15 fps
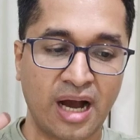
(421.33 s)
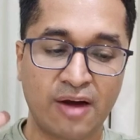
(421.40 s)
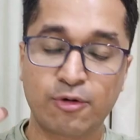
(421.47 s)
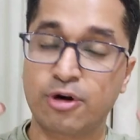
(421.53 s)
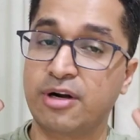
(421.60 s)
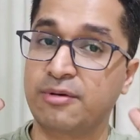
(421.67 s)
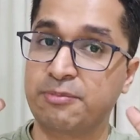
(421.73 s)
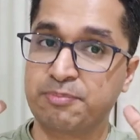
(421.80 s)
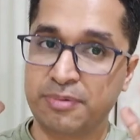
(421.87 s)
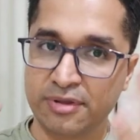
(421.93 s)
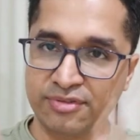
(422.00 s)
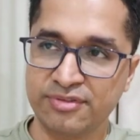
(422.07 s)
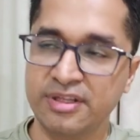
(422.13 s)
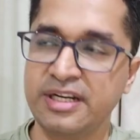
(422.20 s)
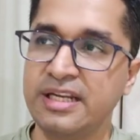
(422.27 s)
I would
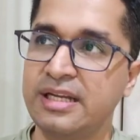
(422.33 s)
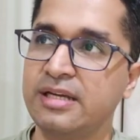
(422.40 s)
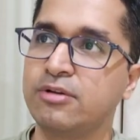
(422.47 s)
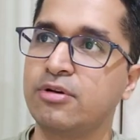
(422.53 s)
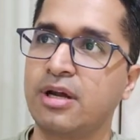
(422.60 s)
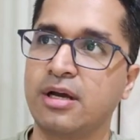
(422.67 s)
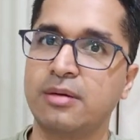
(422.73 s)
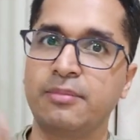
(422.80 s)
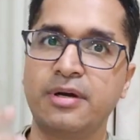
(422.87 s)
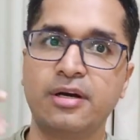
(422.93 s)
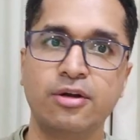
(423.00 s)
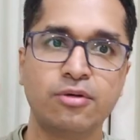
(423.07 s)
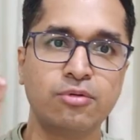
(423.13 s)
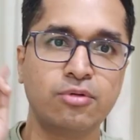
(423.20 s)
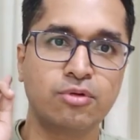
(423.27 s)
personally like to
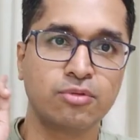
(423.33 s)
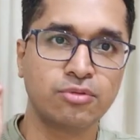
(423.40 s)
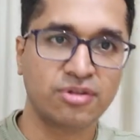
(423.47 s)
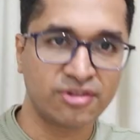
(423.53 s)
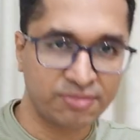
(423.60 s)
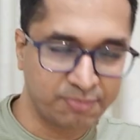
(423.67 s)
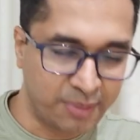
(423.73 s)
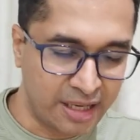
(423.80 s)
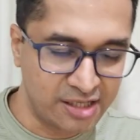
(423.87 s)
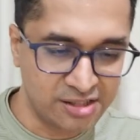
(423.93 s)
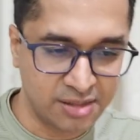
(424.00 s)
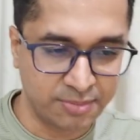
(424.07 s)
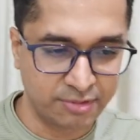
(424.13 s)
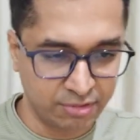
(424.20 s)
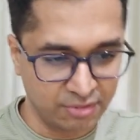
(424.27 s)
recommend you to this
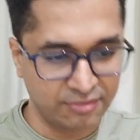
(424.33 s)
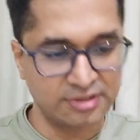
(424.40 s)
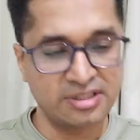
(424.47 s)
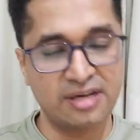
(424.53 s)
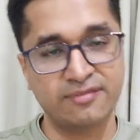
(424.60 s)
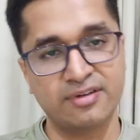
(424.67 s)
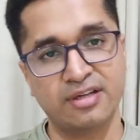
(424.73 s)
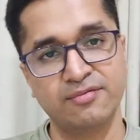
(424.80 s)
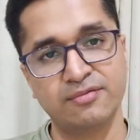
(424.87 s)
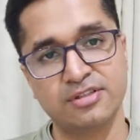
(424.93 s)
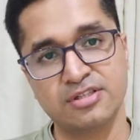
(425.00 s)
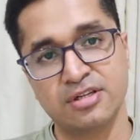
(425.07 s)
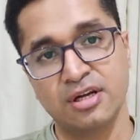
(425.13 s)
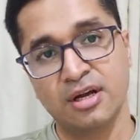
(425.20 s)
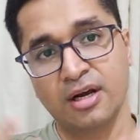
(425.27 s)
past episode, which I've done,
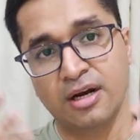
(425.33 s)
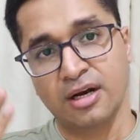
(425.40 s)
which